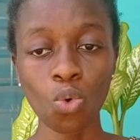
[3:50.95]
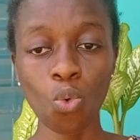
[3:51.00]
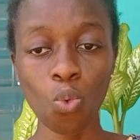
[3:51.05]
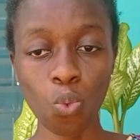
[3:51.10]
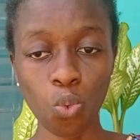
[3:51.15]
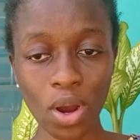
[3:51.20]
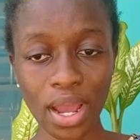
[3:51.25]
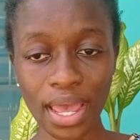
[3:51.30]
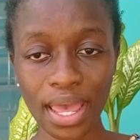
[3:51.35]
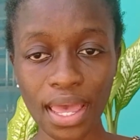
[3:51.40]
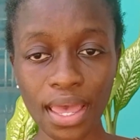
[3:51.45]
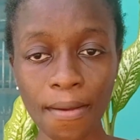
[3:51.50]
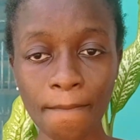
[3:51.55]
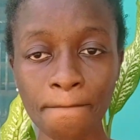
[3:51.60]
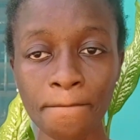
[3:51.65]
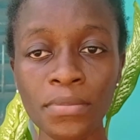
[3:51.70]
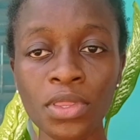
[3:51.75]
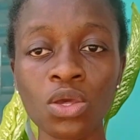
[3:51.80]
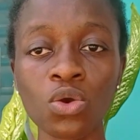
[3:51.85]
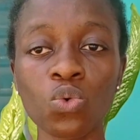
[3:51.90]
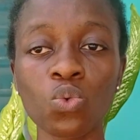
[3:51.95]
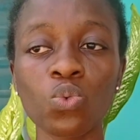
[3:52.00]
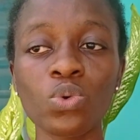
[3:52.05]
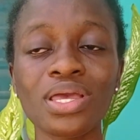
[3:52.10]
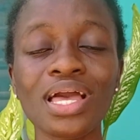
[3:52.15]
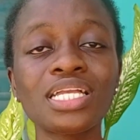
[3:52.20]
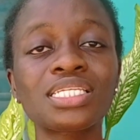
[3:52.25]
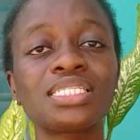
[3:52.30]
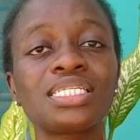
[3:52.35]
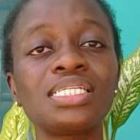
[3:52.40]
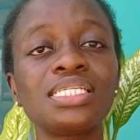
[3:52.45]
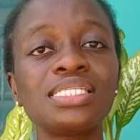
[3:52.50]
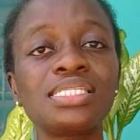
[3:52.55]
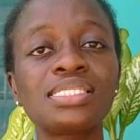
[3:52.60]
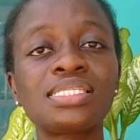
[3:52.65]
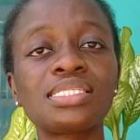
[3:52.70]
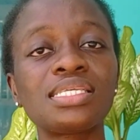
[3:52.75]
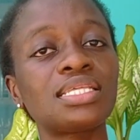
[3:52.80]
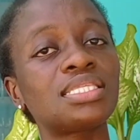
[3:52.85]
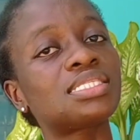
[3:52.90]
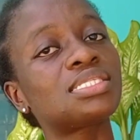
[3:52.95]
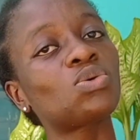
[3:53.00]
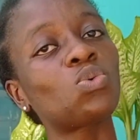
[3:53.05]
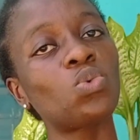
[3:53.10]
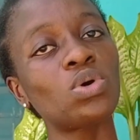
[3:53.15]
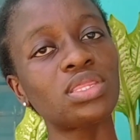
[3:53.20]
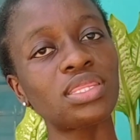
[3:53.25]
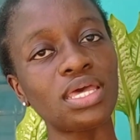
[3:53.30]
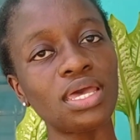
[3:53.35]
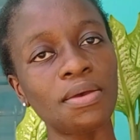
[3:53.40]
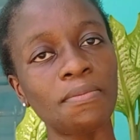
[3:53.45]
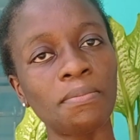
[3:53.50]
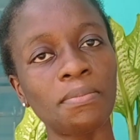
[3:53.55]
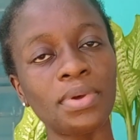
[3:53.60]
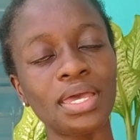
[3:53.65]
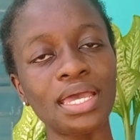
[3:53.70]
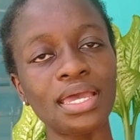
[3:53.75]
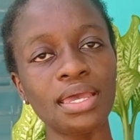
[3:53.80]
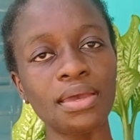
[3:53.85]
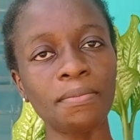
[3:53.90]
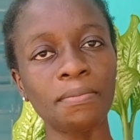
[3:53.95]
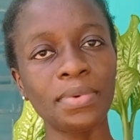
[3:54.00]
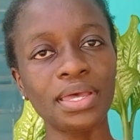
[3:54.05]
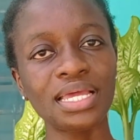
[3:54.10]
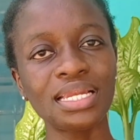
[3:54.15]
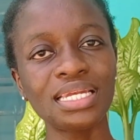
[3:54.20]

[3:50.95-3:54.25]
where we actually sit with a